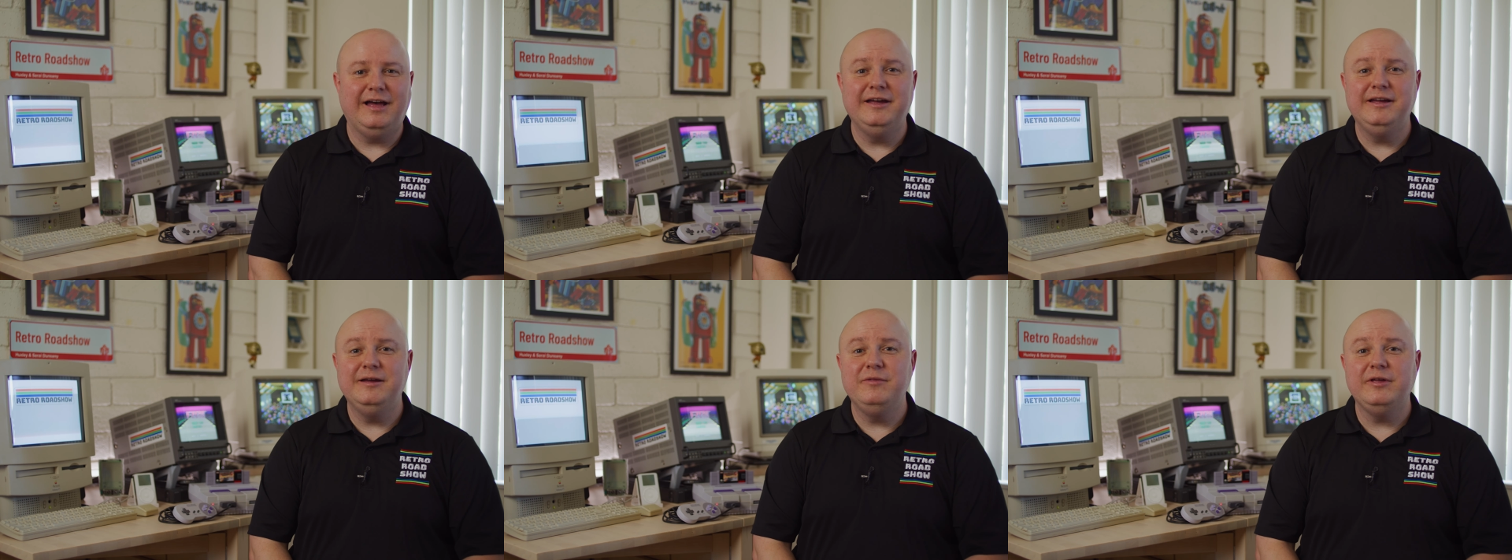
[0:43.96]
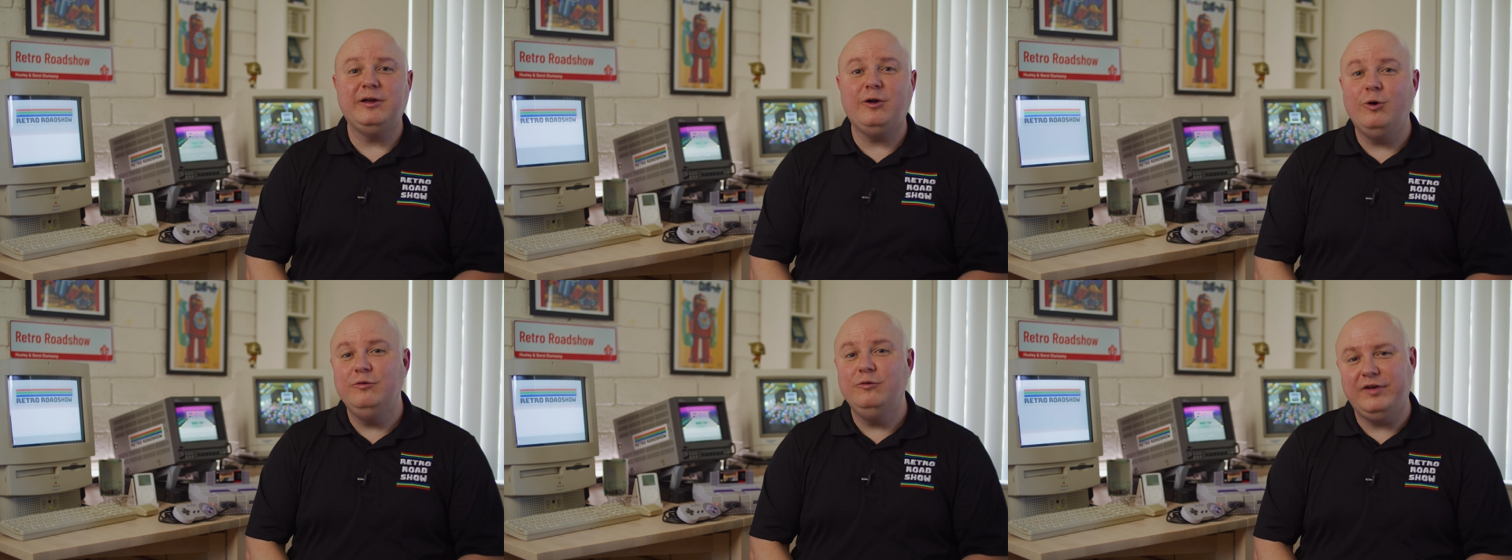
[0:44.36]
I am the
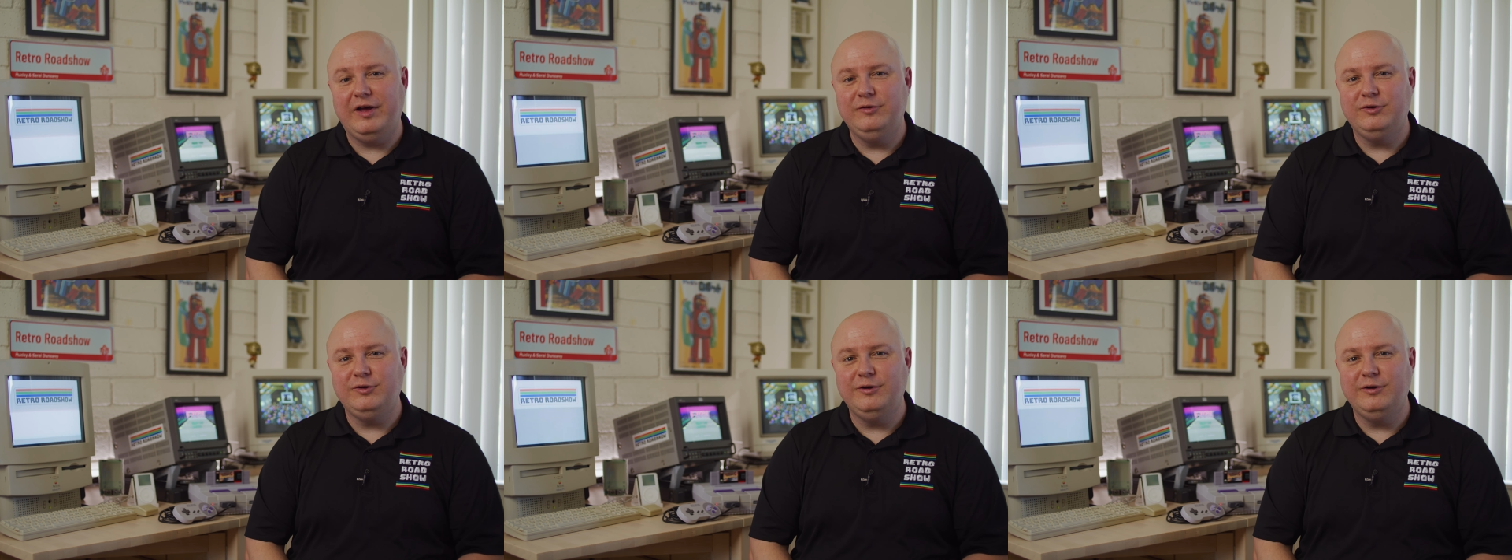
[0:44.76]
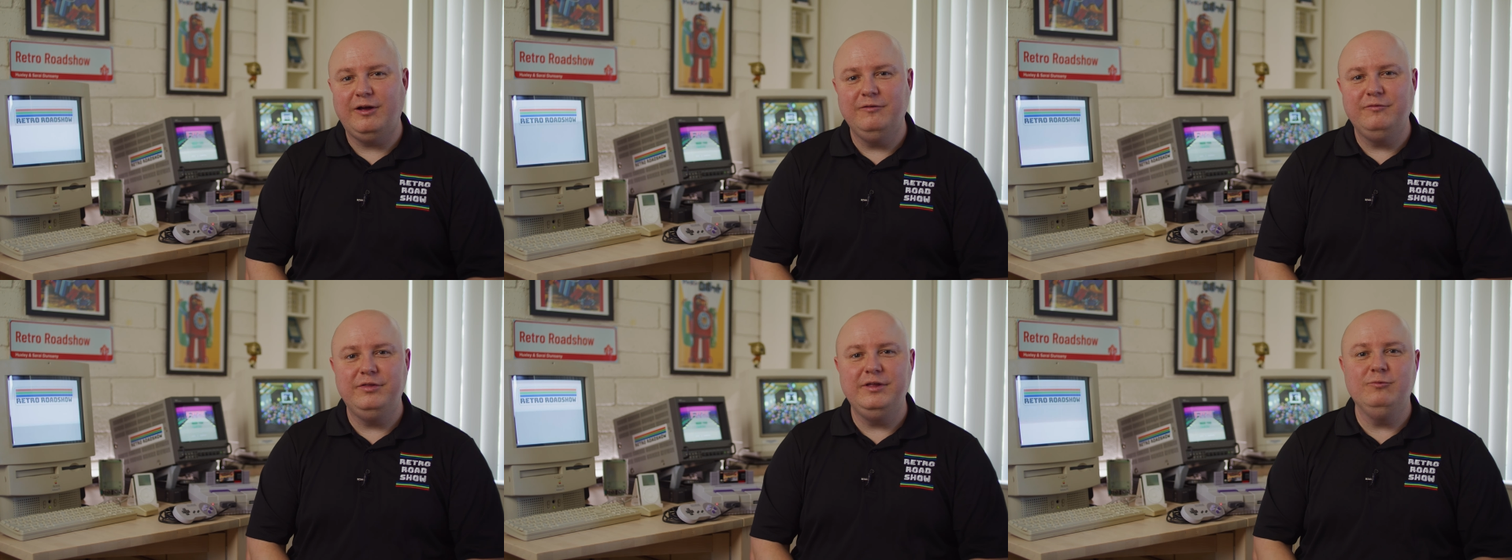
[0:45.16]
co-founder
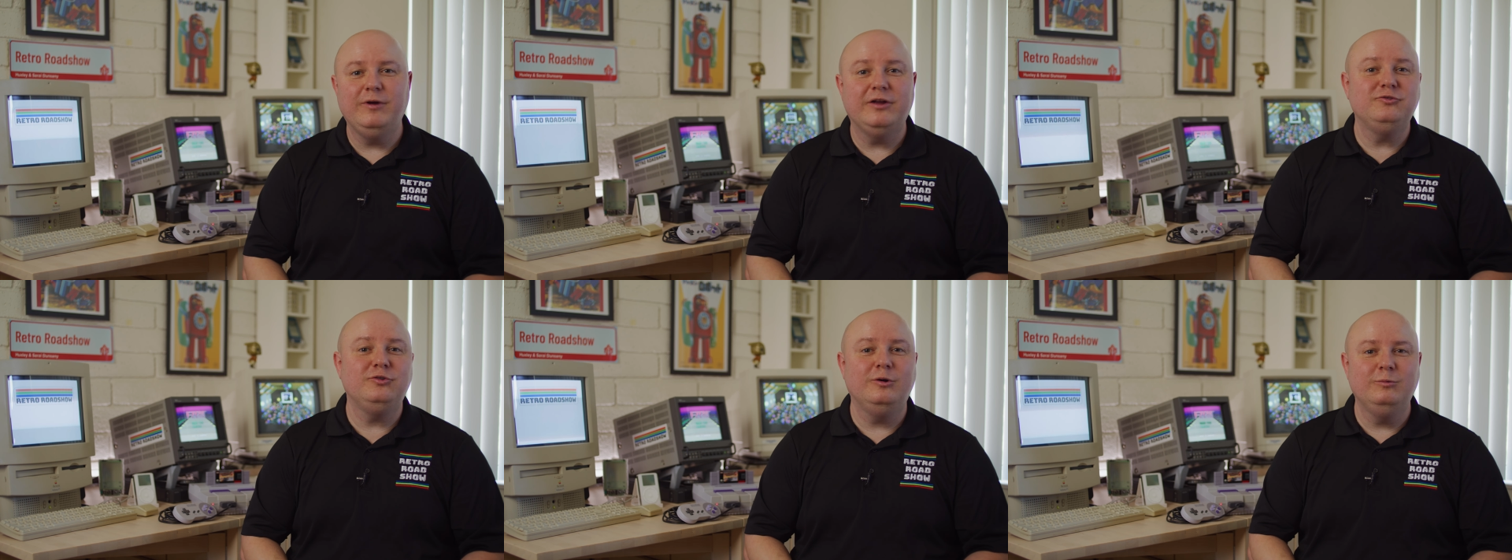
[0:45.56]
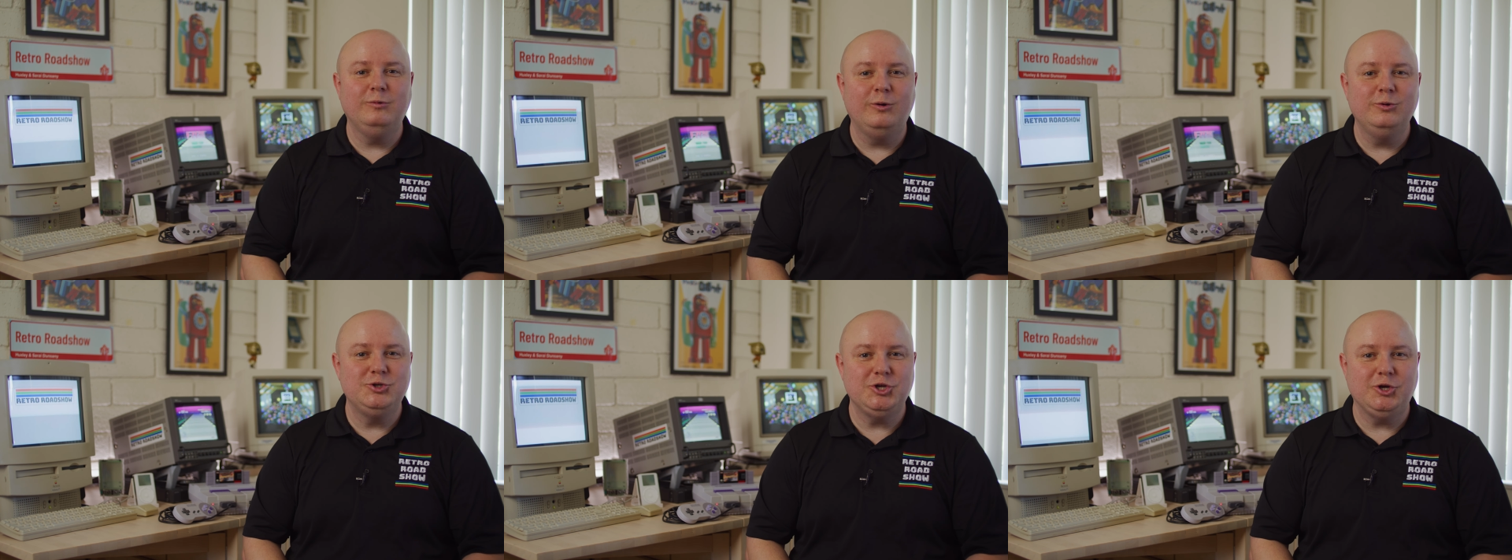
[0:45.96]
of the Retro
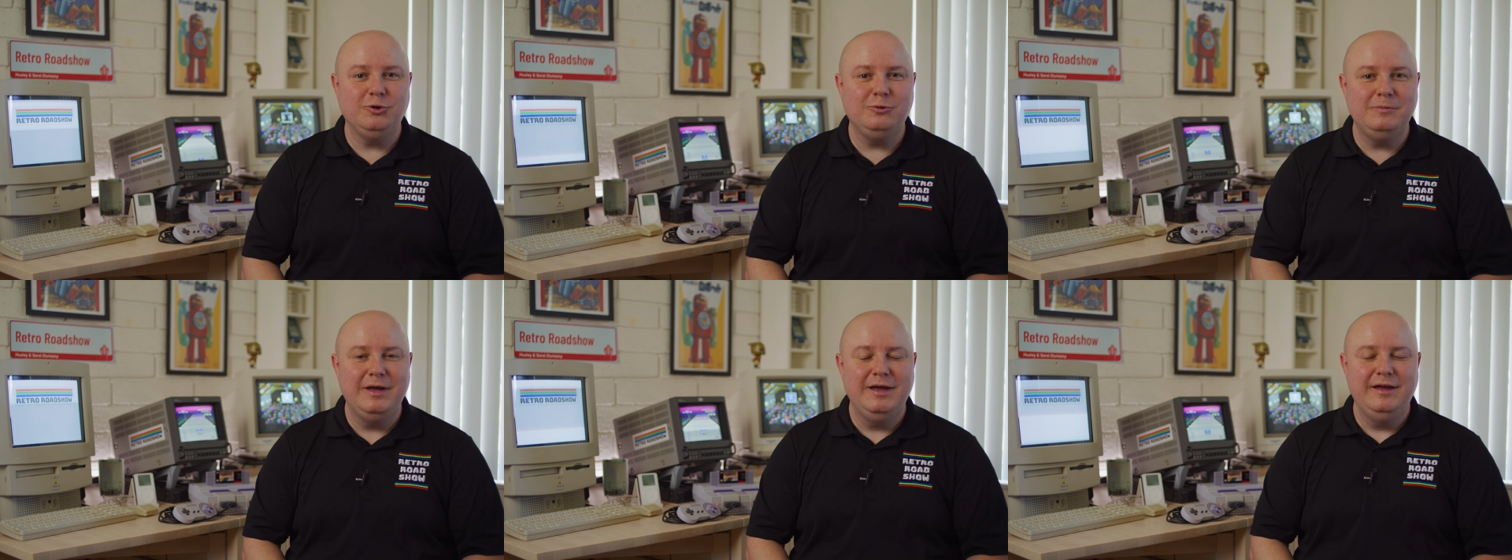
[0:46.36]
Roadshow,